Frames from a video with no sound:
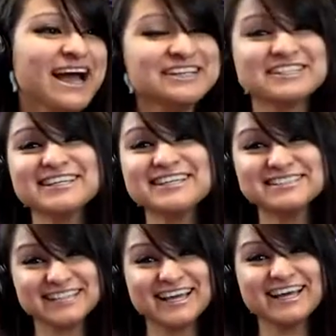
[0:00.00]
actually
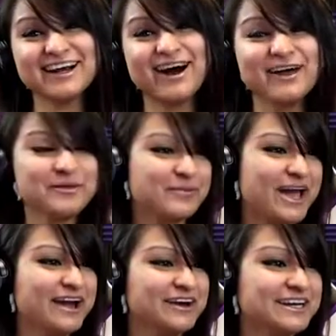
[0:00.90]
did all the
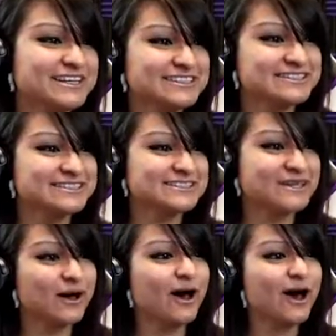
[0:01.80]
parents.
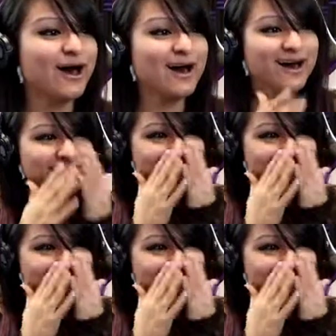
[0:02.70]
Oh.